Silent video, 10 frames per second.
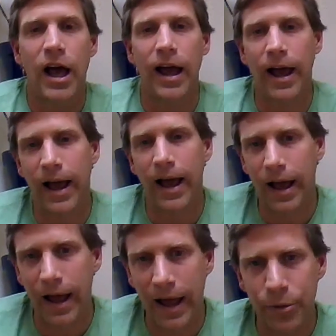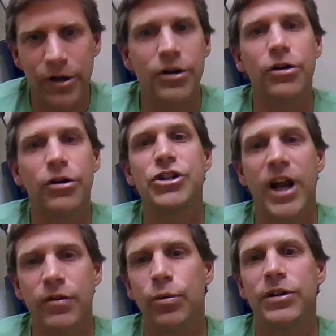I, I would encourage
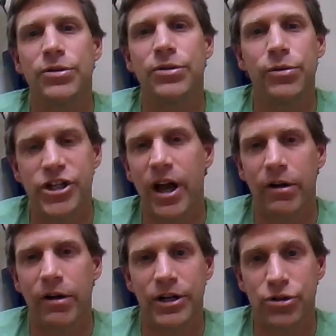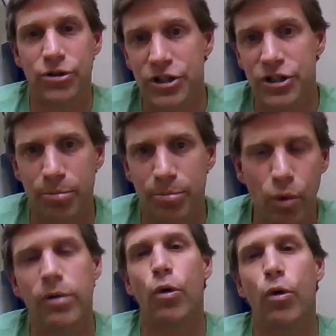everyone to reach out and try to
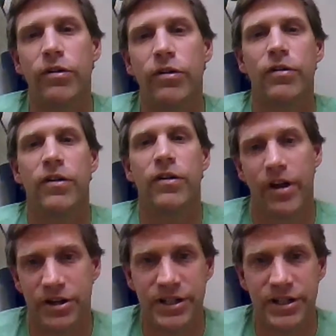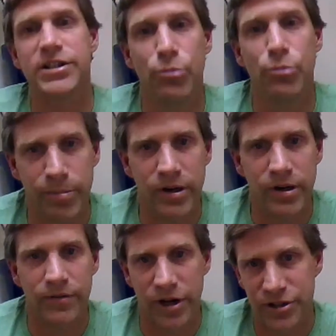support more of the artistic movement
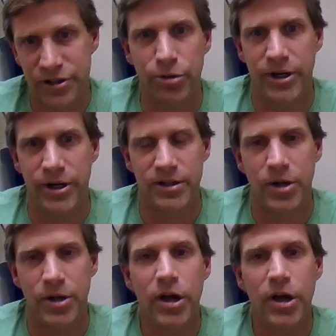of transhumanism